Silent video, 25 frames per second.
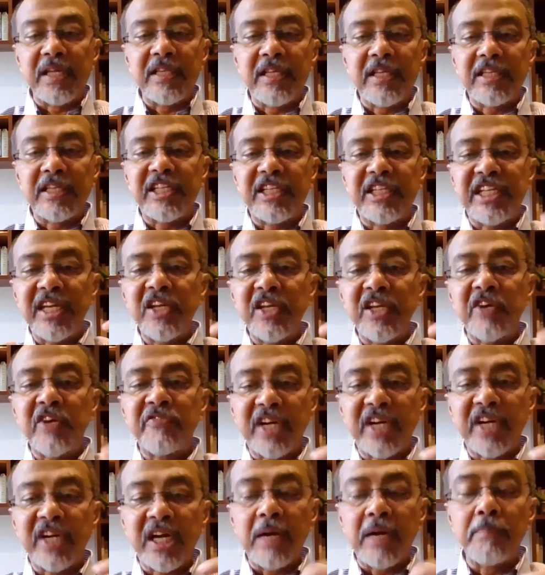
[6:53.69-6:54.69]
The DNA of
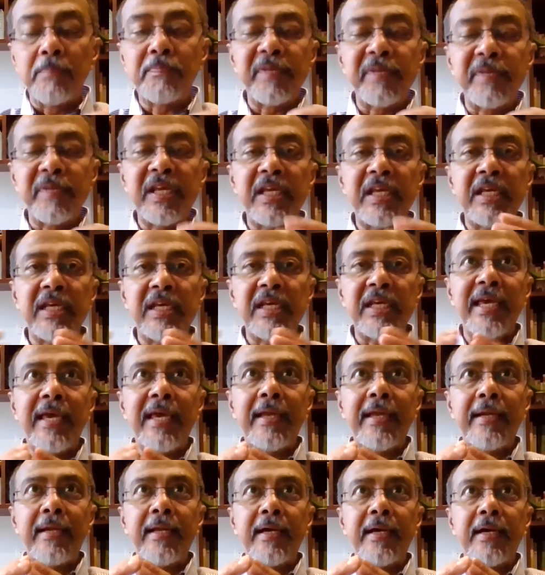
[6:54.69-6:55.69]
a company
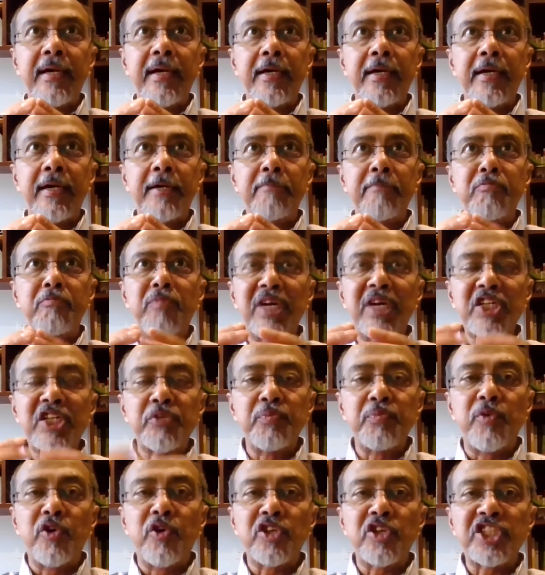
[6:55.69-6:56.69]
in a much
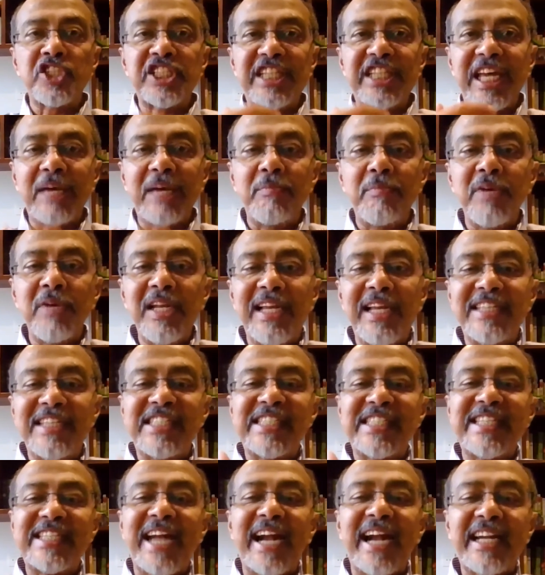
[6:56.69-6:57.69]
more stable and
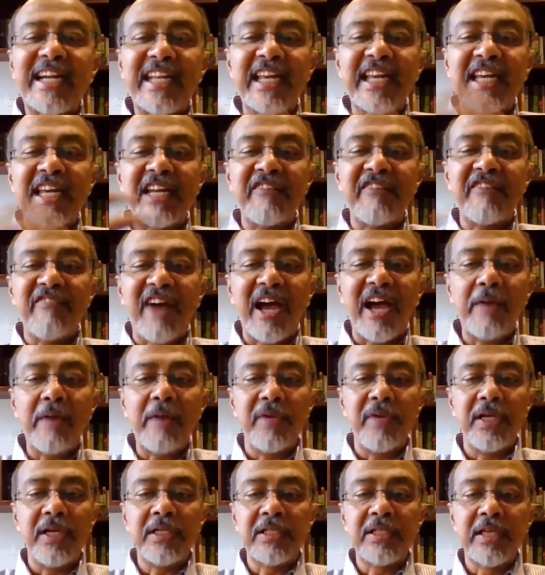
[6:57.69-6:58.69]
static
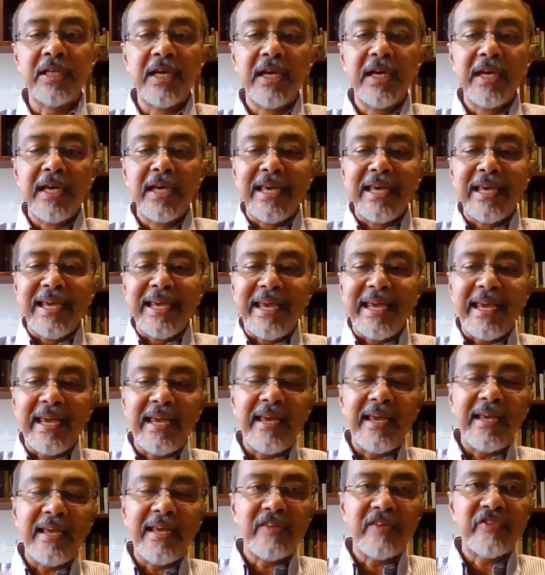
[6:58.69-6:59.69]
environment
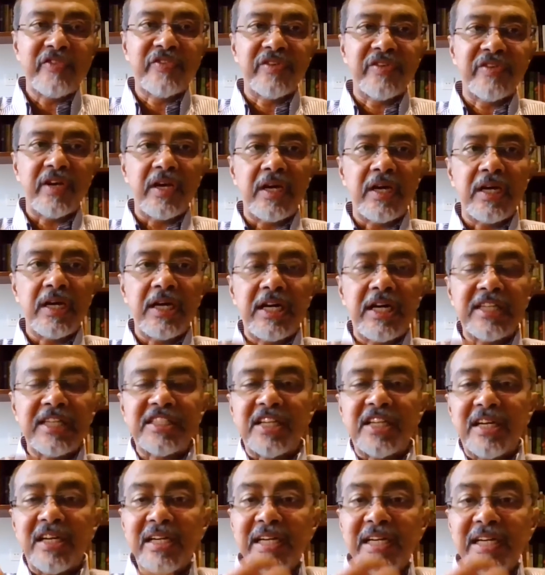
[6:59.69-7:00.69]
is a
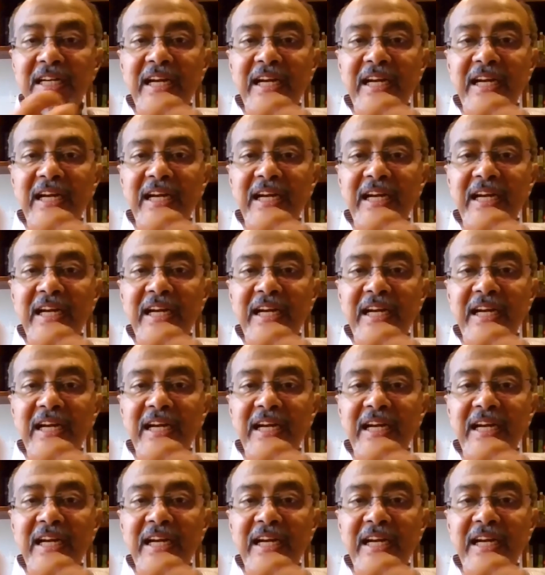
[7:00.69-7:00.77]
certain